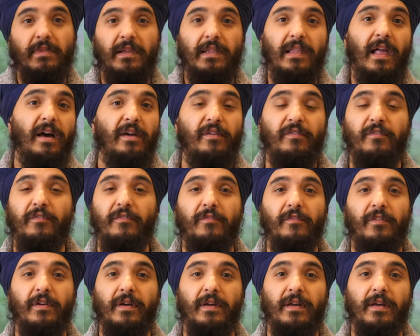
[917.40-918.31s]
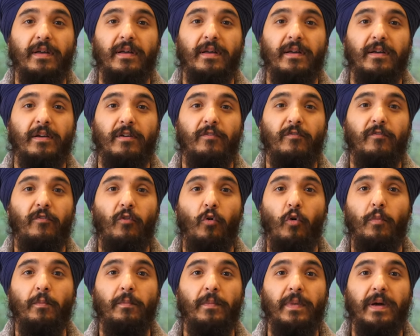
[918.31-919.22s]
life
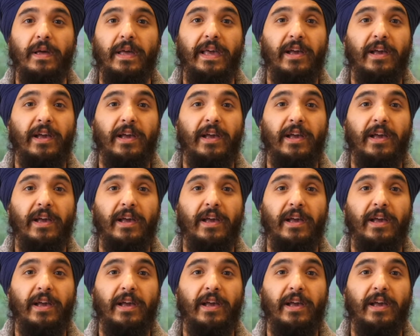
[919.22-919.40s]
form.